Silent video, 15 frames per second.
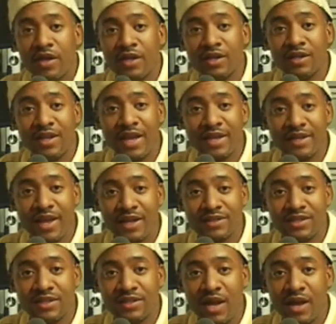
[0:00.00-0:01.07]
In the late
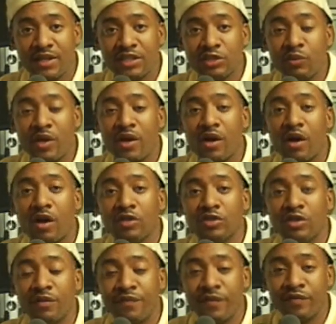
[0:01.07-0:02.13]
1990s, we had
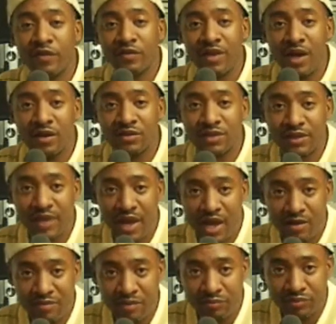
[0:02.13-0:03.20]
150,000
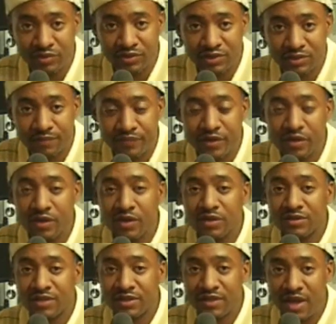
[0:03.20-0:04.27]
gang members.
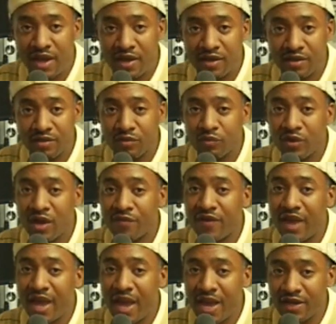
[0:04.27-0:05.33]
Today, we
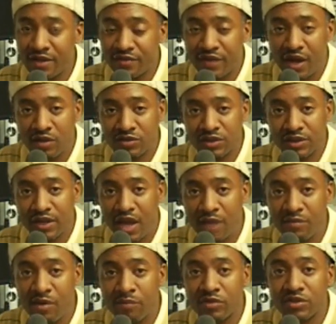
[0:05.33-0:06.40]
have 80,000
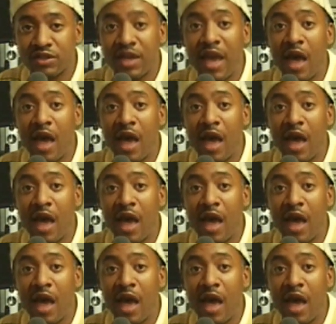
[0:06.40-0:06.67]
gang members